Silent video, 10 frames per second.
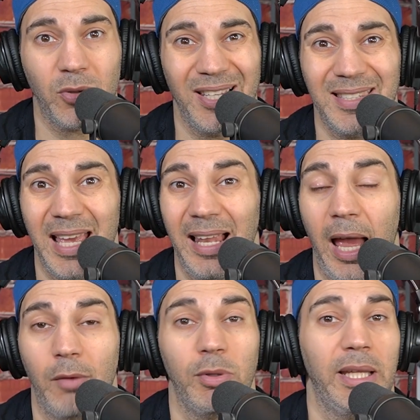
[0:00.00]
So let's say
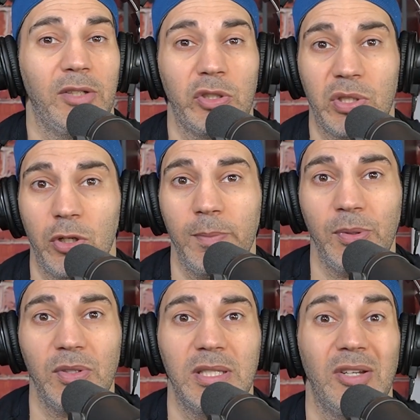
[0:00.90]
I really like Justin
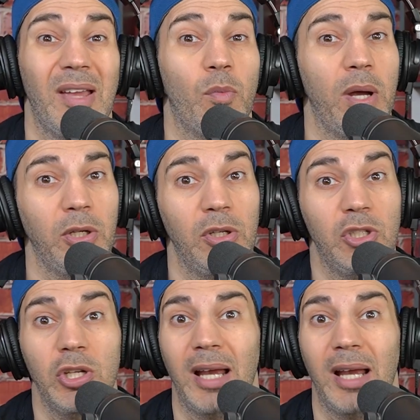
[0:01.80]
Herbert this year. He had 1 good year.